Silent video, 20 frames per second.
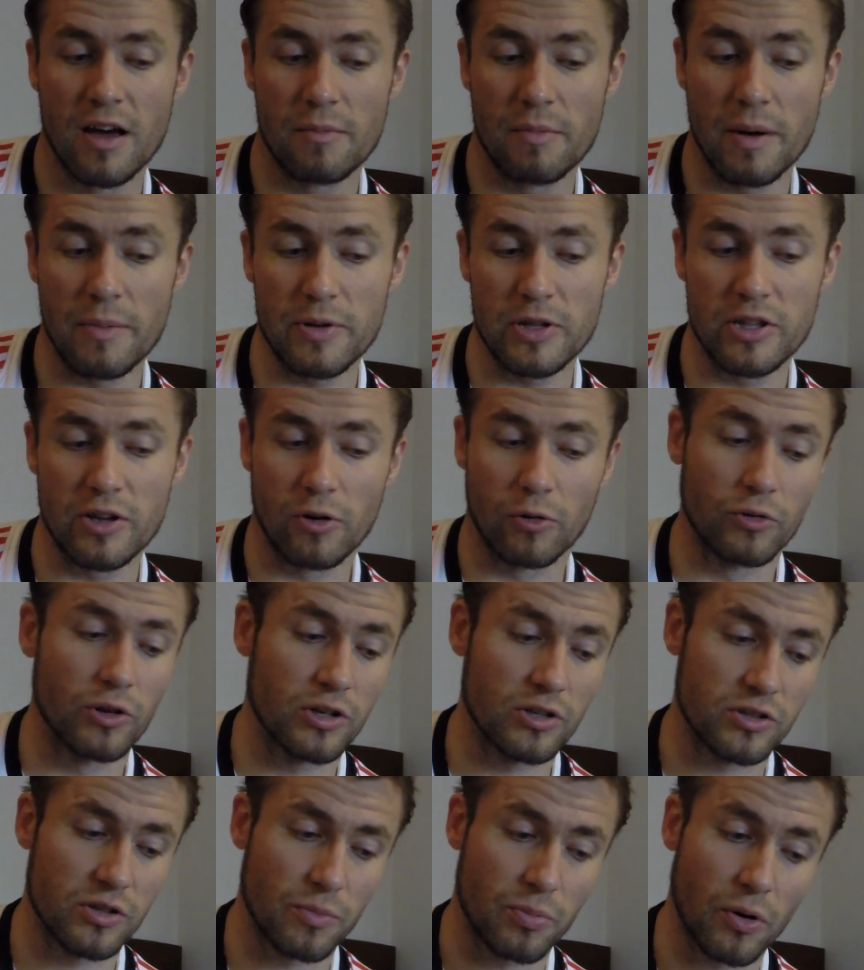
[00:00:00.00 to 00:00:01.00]
Maybe the
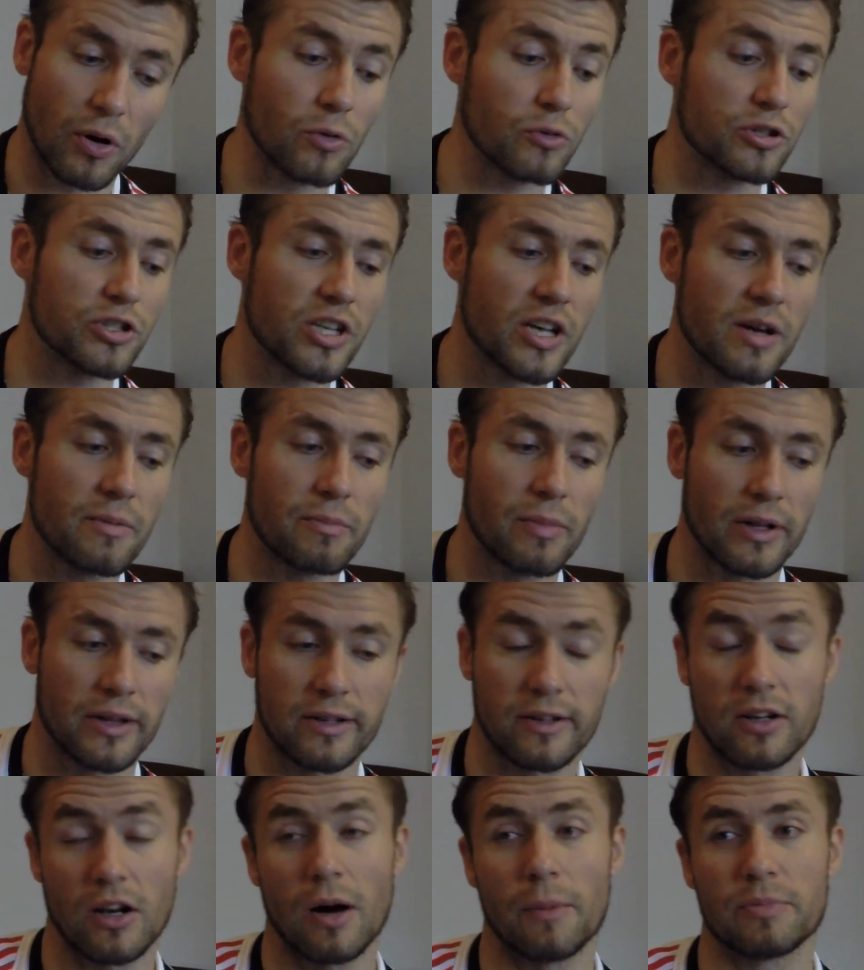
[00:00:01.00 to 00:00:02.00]
owners approached him,
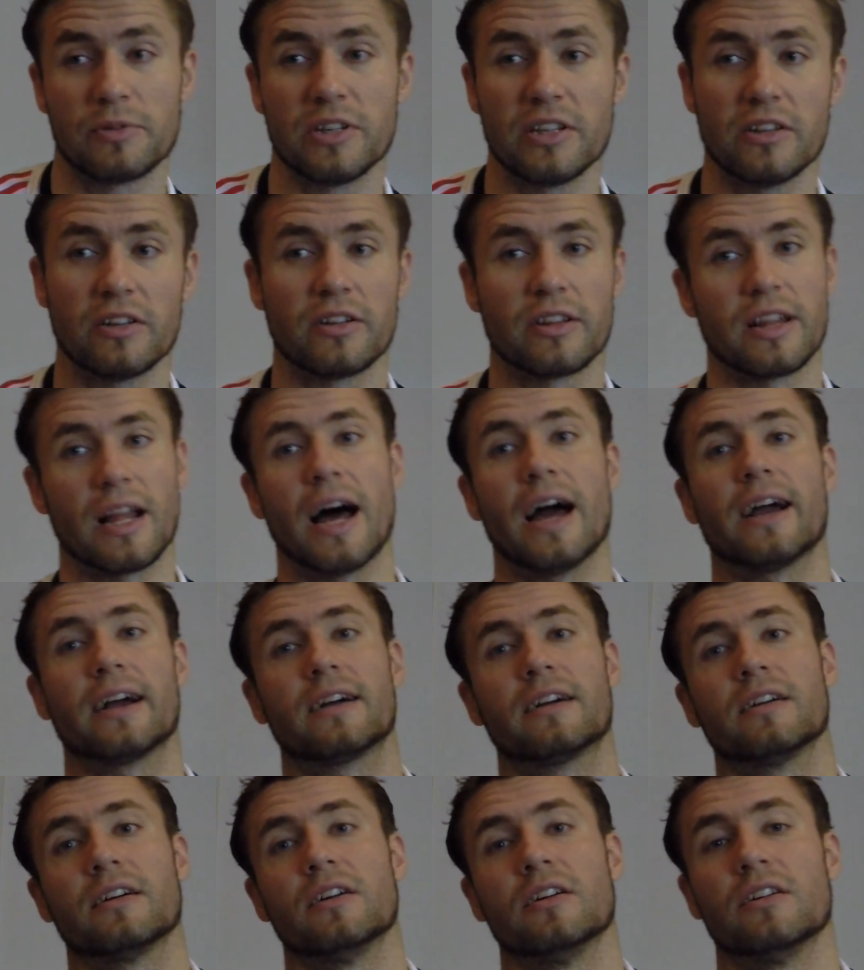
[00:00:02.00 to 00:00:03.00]
but Klopp didn't
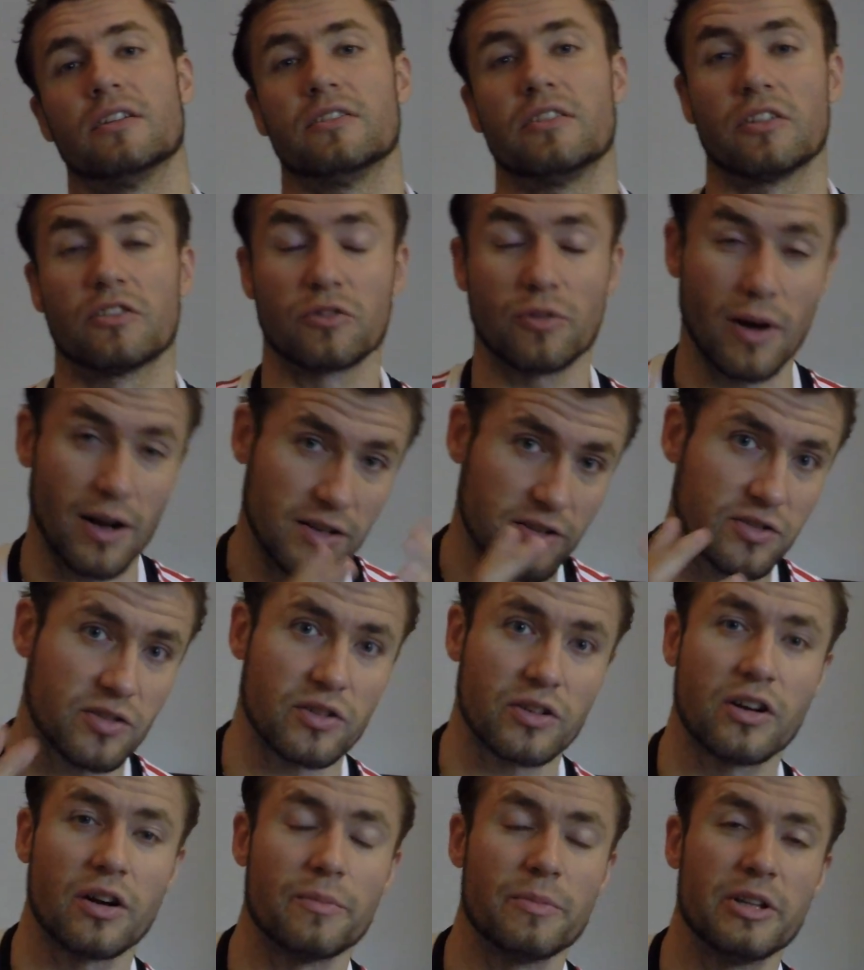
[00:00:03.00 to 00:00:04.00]
like the
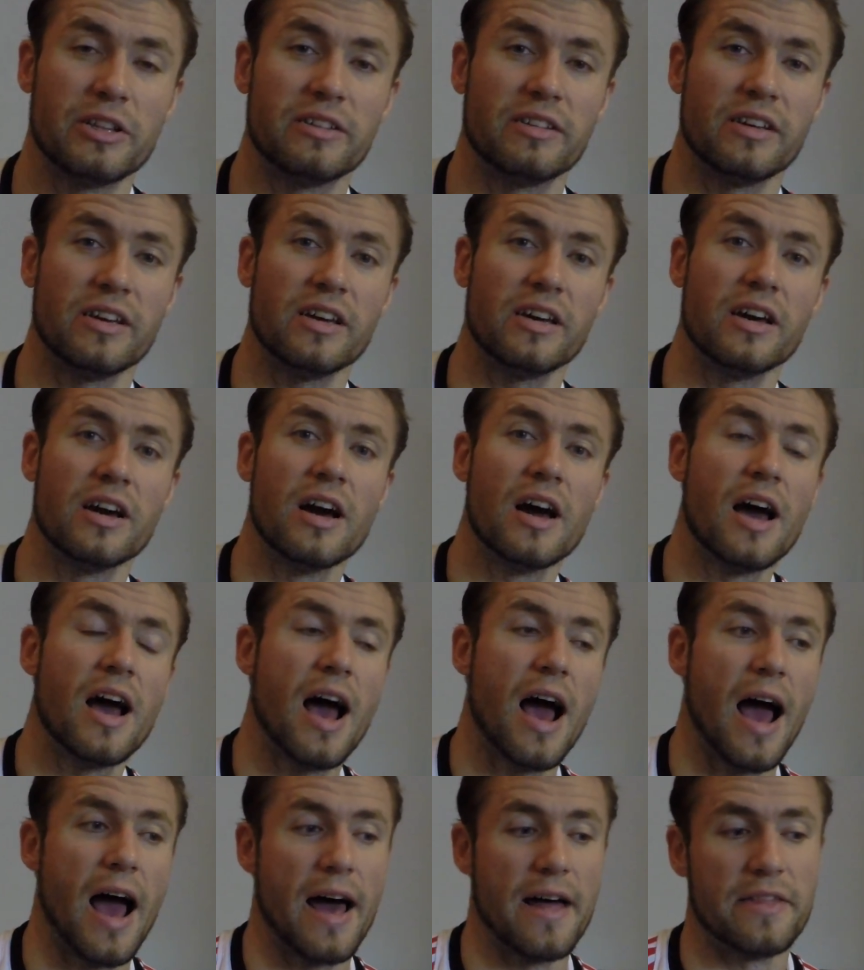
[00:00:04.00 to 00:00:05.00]
transfer committee
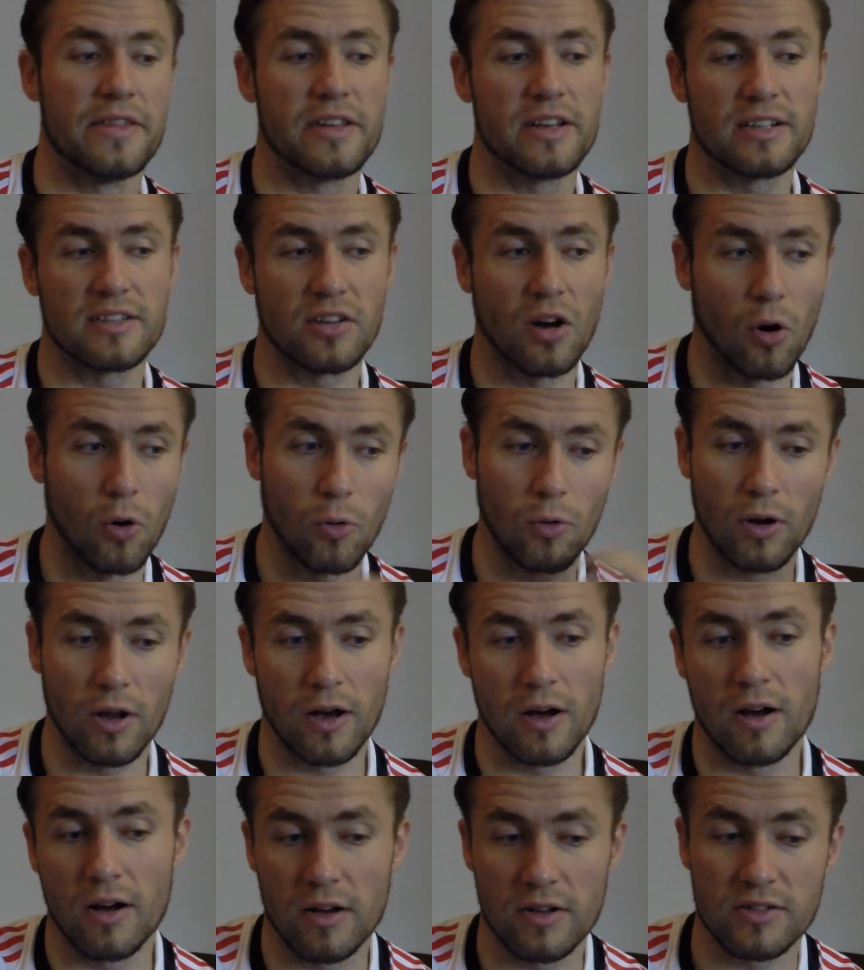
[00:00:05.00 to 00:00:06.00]
and this
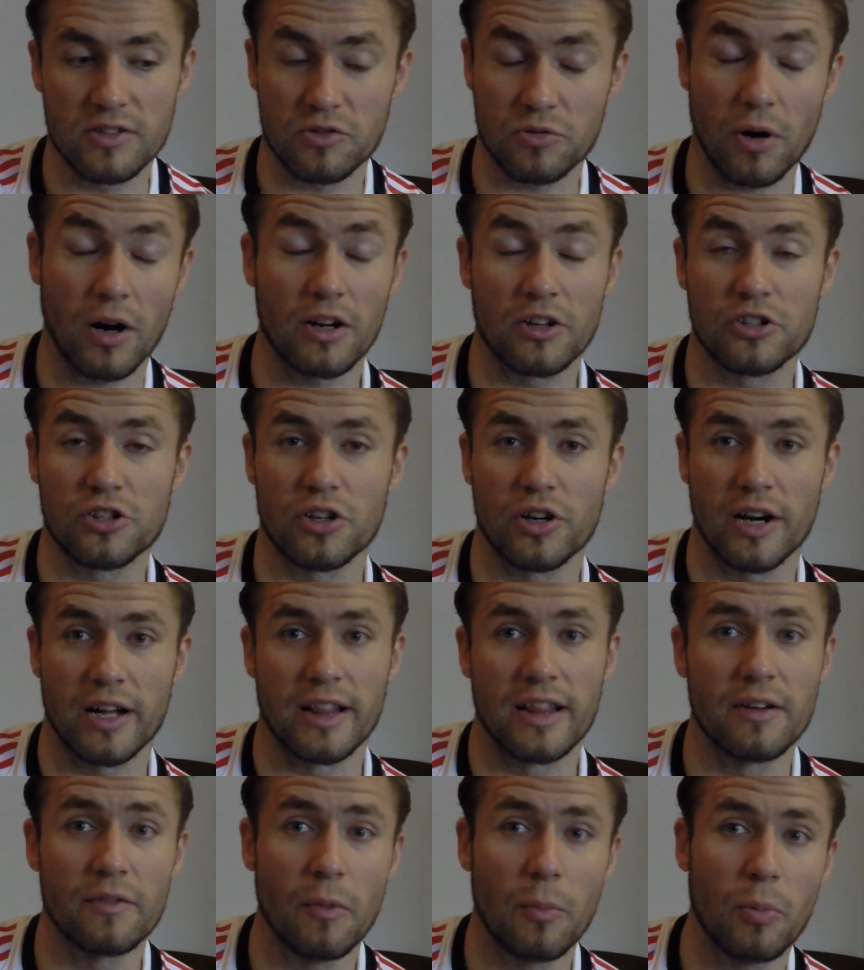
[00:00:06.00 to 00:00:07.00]
whole structure
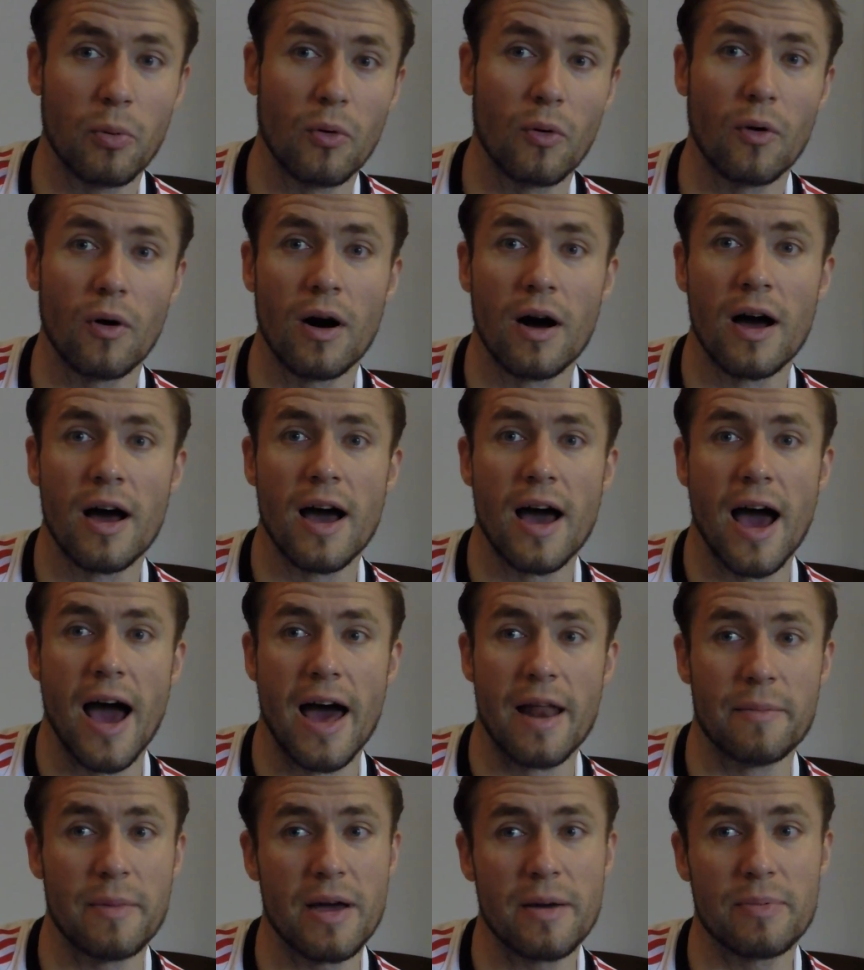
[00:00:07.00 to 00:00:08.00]
at Liverpool.
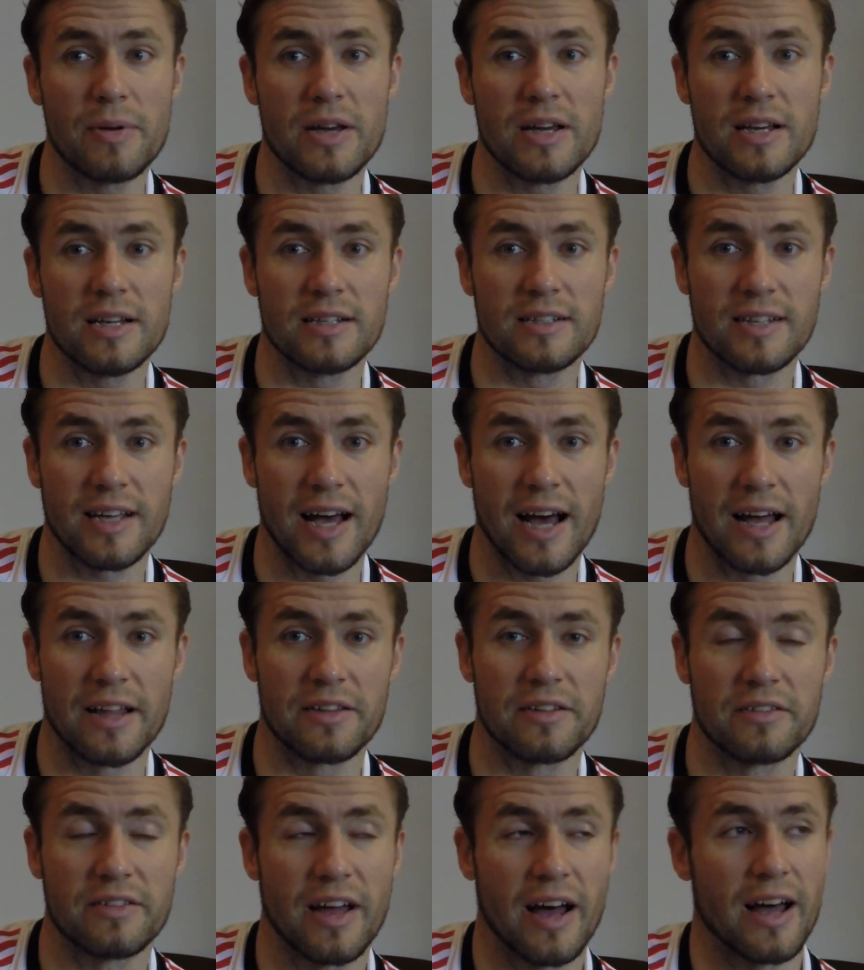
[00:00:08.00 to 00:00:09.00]
And maybe he
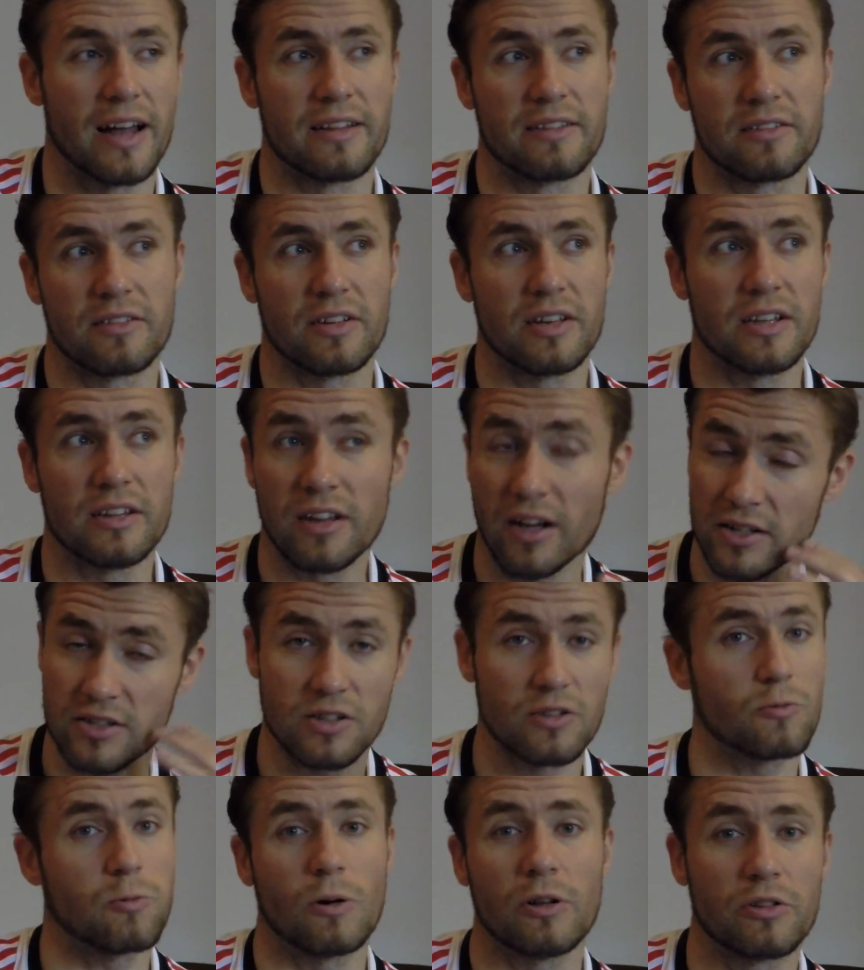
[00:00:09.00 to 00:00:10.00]
said that he
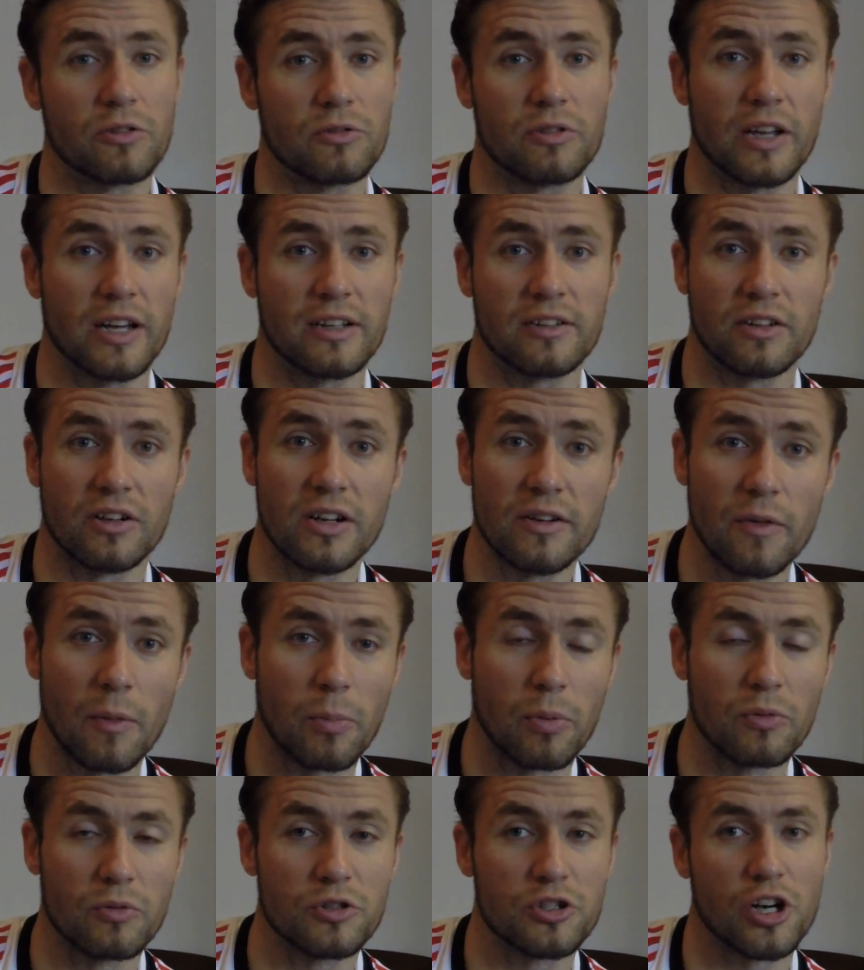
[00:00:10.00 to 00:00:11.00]
doesn't want to take the
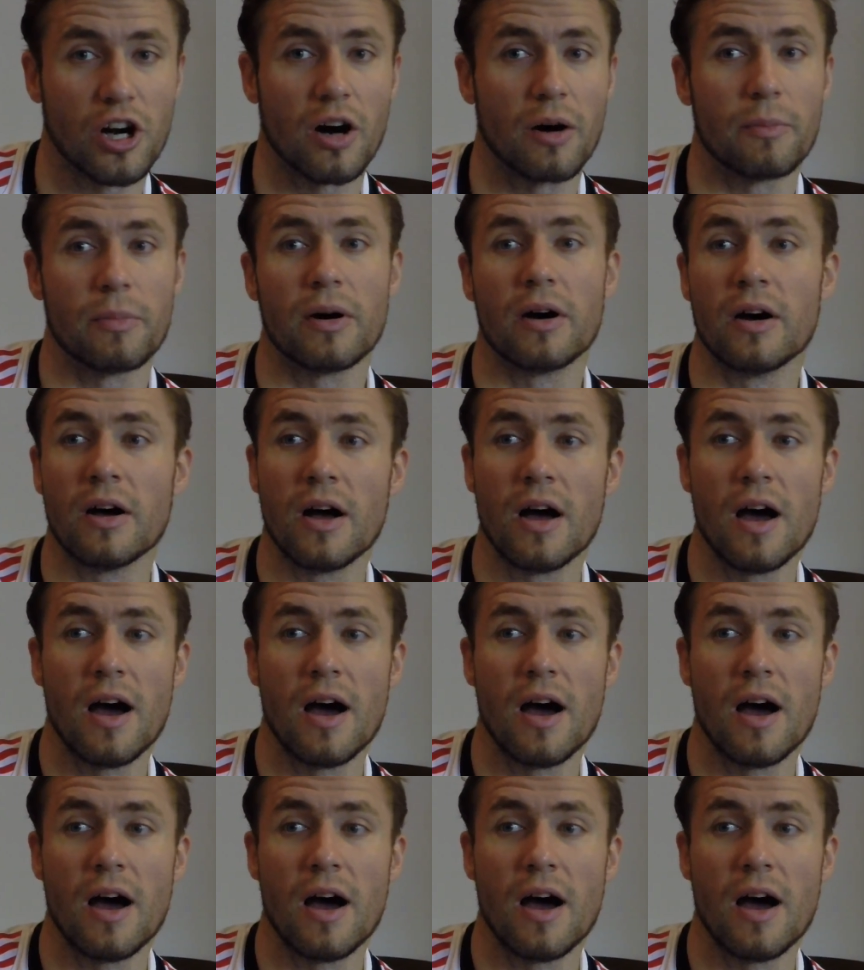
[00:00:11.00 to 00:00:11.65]
Liverpool job.